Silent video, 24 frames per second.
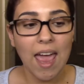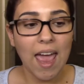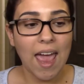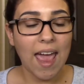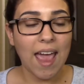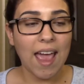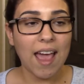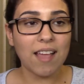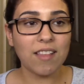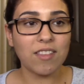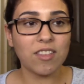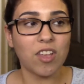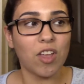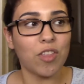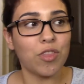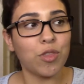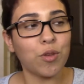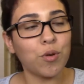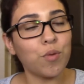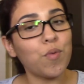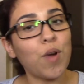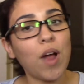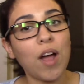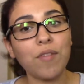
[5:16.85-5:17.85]
And
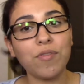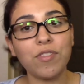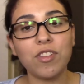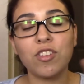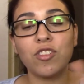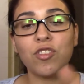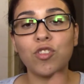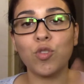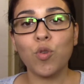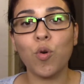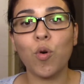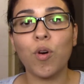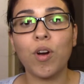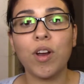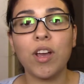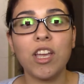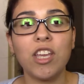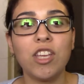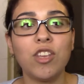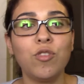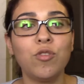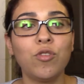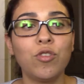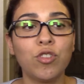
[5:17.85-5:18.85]
throughout the story,
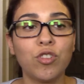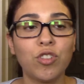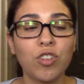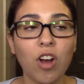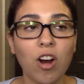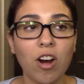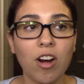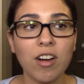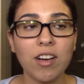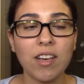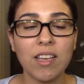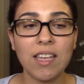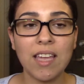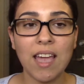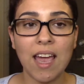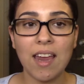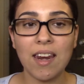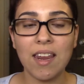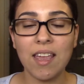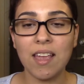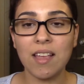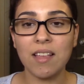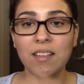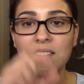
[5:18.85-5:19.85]
you start
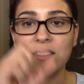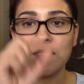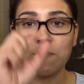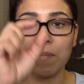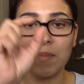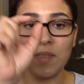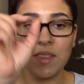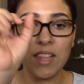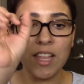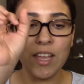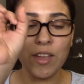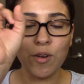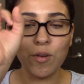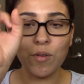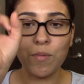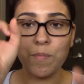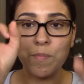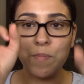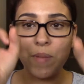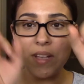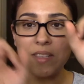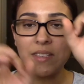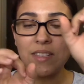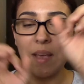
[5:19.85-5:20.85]
getting little
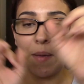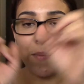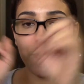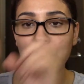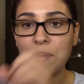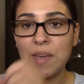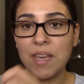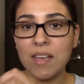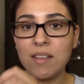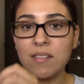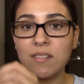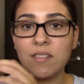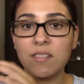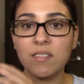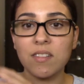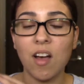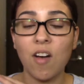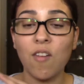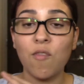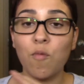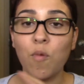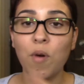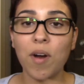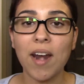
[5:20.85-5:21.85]
bits and pieces
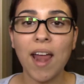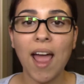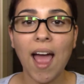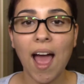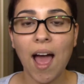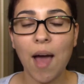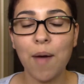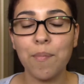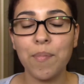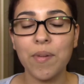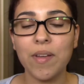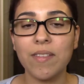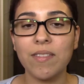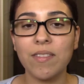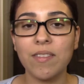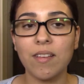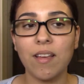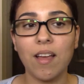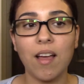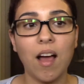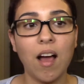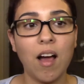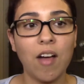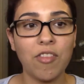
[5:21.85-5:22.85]
of what happened
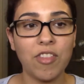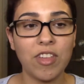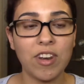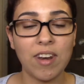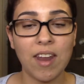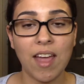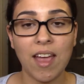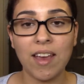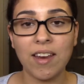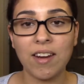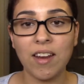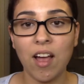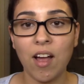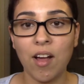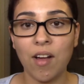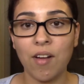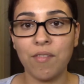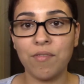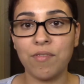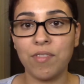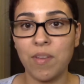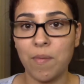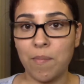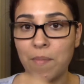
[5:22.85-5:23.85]
on the night
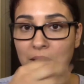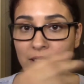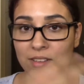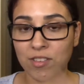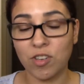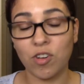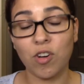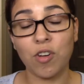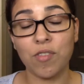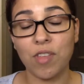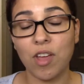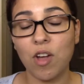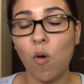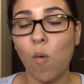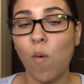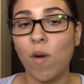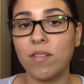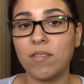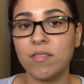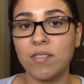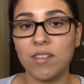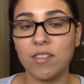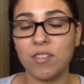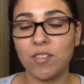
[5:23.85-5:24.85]
of the massacre that
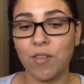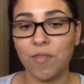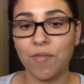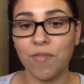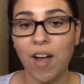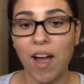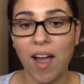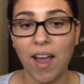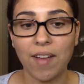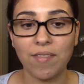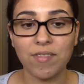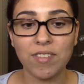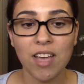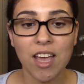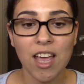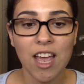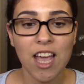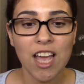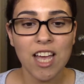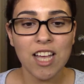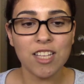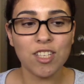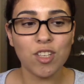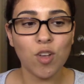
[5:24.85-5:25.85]
Quincy survived.
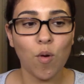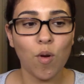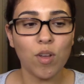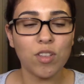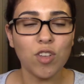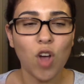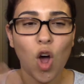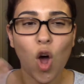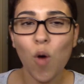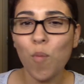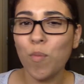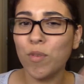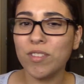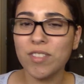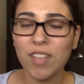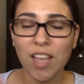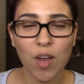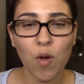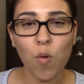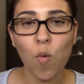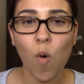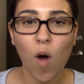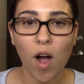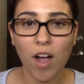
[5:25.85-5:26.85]
So it's almost
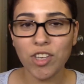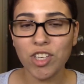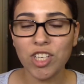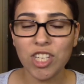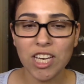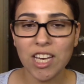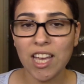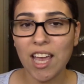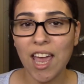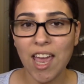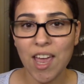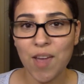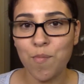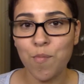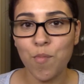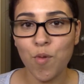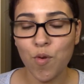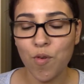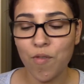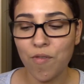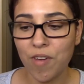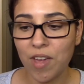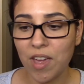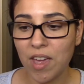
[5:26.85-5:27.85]
like watching a
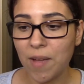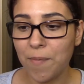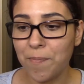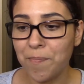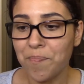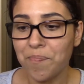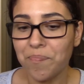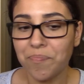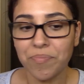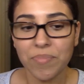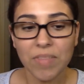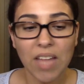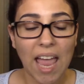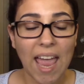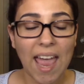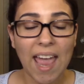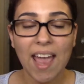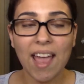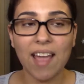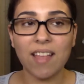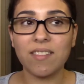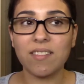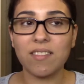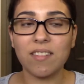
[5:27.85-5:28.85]
movie,
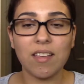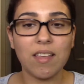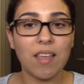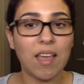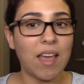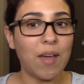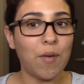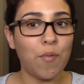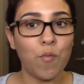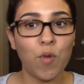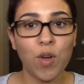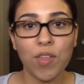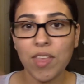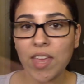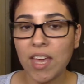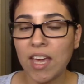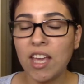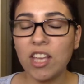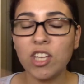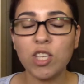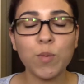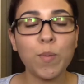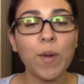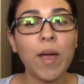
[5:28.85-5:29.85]
and with
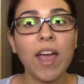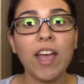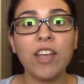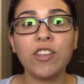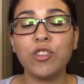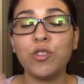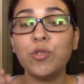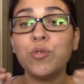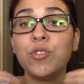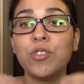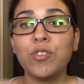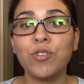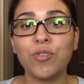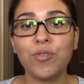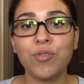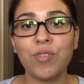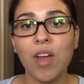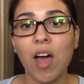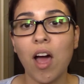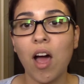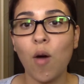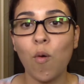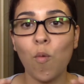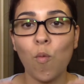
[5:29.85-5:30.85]
each page you just do
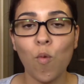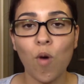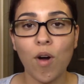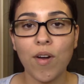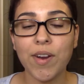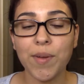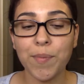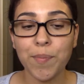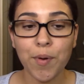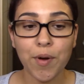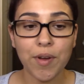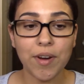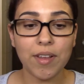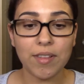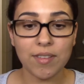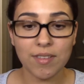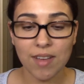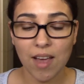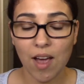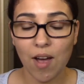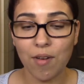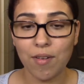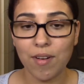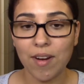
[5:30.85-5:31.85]
not want to put it
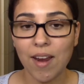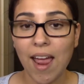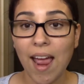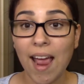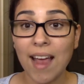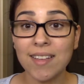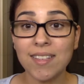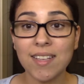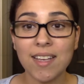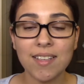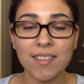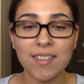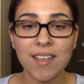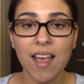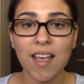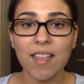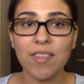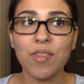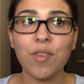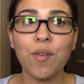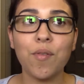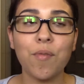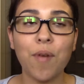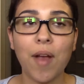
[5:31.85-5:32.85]
down. As I
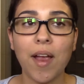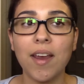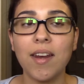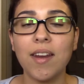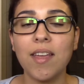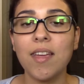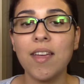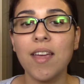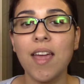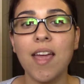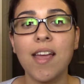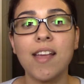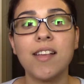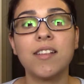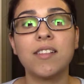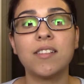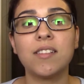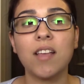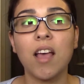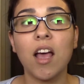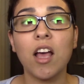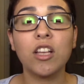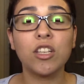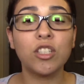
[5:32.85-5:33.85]
said, the writing
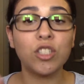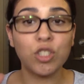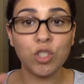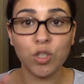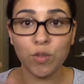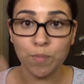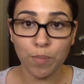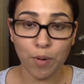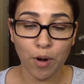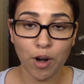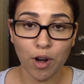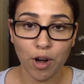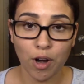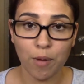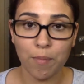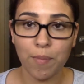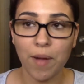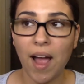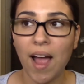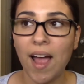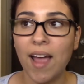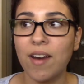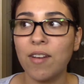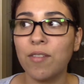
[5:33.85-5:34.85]
is superb.
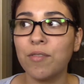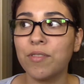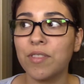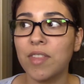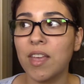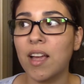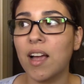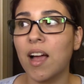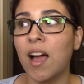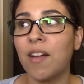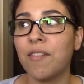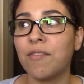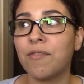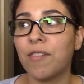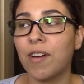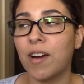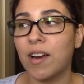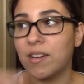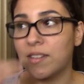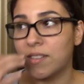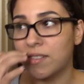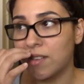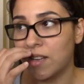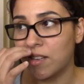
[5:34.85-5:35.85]
I don't think I've
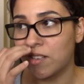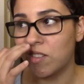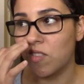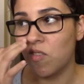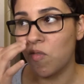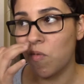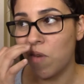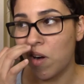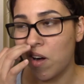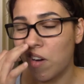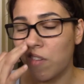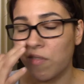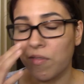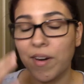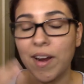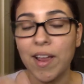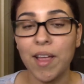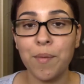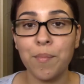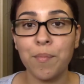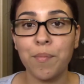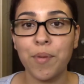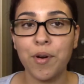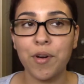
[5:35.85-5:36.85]
read such a
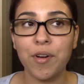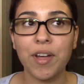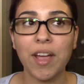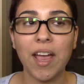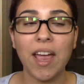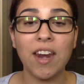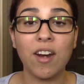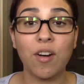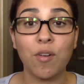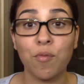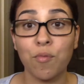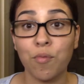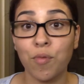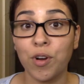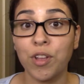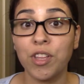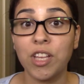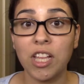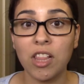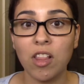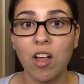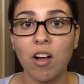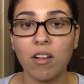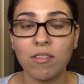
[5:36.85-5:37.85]
well-written book in a
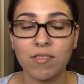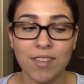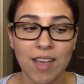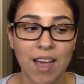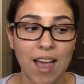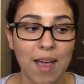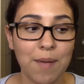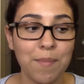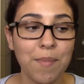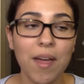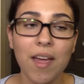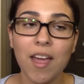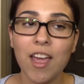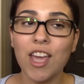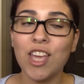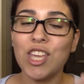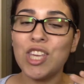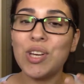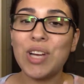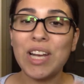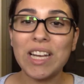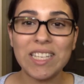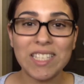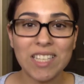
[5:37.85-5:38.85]
really long time.
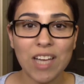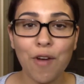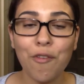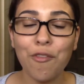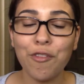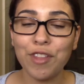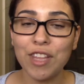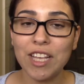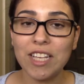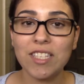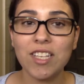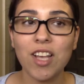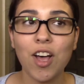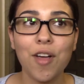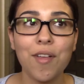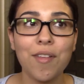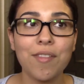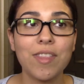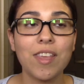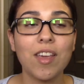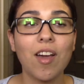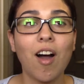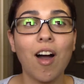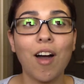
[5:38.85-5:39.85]
You can definitely tell
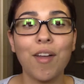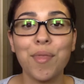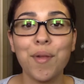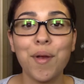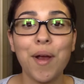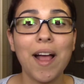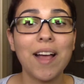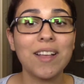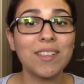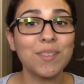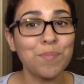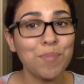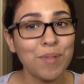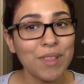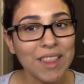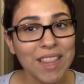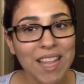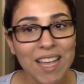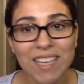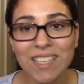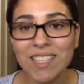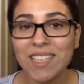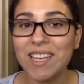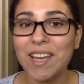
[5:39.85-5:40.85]
that the author has
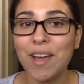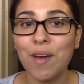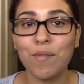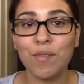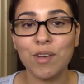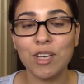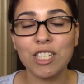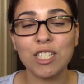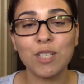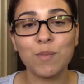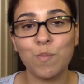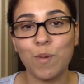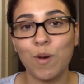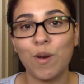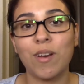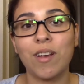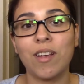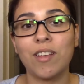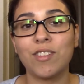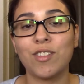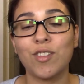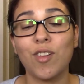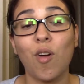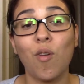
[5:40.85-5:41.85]
plenty of
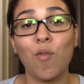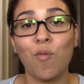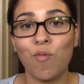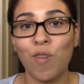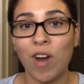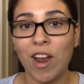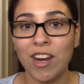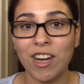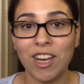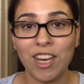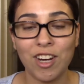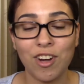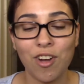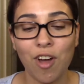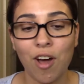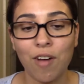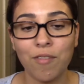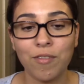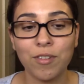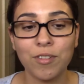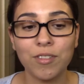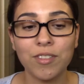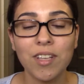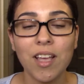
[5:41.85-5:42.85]
experience writing
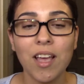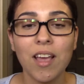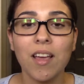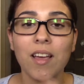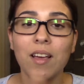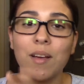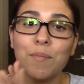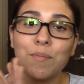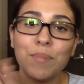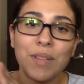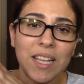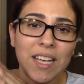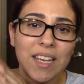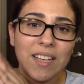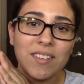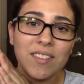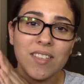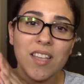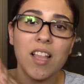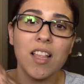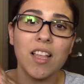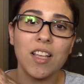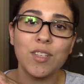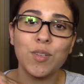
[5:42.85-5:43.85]
novels. Please
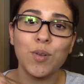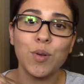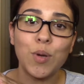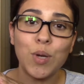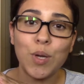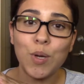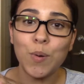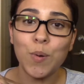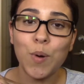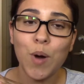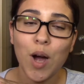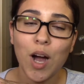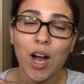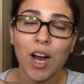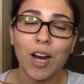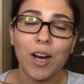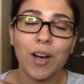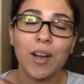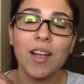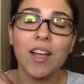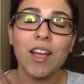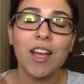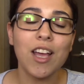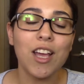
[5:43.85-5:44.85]
tell us who you
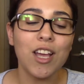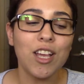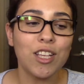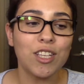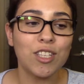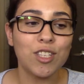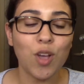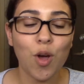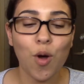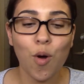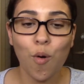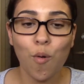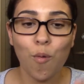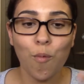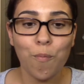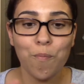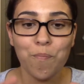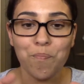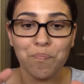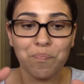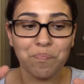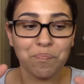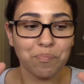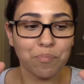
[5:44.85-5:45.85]
are. So
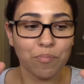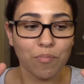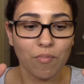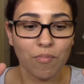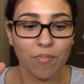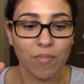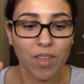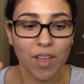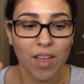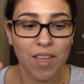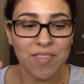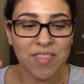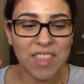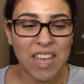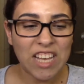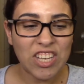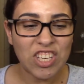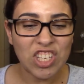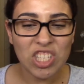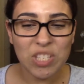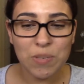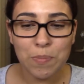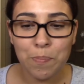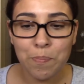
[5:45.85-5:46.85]
they
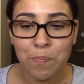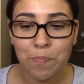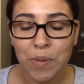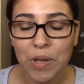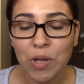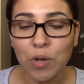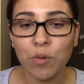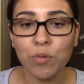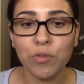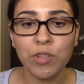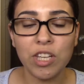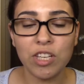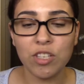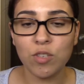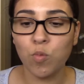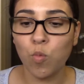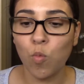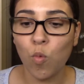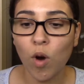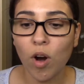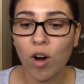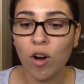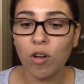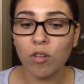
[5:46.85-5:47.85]
just build this
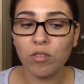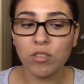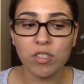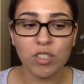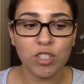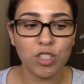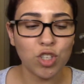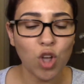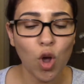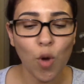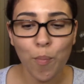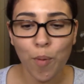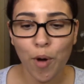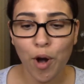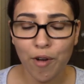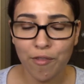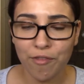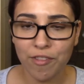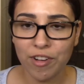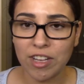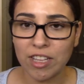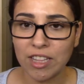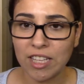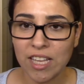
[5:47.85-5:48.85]
world so
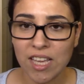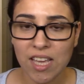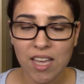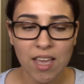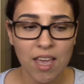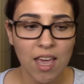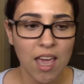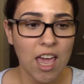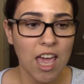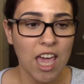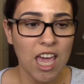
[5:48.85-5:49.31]
perfectly.